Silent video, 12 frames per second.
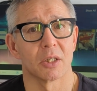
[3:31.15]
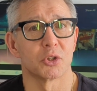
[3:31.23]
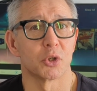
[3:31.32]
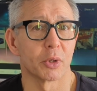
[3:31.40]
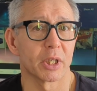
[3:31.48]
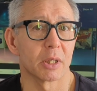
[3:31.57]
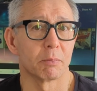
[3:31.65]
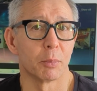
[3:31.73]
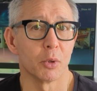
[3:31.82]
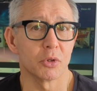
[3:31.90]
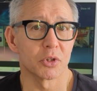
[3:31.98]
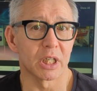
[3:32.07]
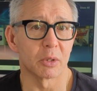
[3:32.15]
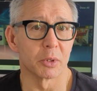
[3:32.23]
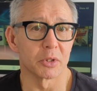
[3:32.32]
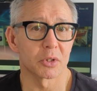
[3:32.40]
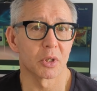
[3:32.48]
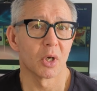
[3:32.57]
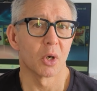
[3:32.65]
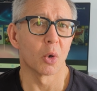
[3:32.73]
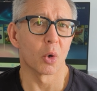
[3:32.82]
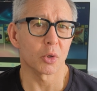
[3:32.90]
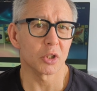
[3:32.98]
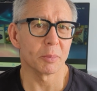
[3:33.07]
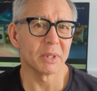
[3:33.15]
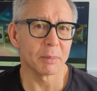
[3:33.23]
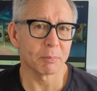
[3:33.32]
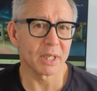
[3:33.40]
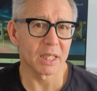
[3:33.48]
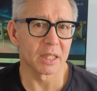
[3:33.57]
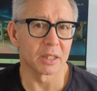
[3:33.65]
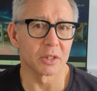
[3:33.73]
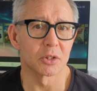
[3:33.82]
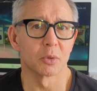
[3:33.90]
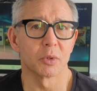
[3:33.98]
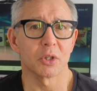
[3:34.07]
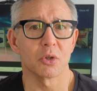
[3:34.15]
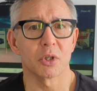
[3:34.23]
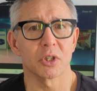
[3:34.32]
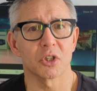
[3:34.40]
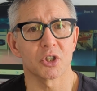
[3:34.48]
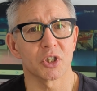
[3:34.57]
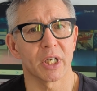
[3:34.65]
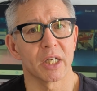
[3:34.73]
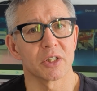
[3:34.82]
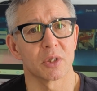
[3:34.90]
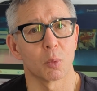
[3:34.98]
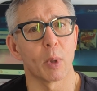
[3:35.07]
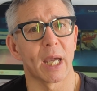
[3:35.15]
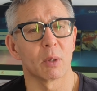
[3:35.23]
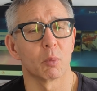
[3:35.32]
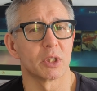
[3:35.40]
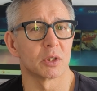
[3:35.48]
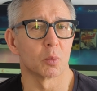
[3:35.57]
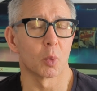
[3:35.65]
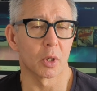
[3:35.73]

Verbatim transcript: during the boot sequence or, or to manipulate it so that you can change the way in which it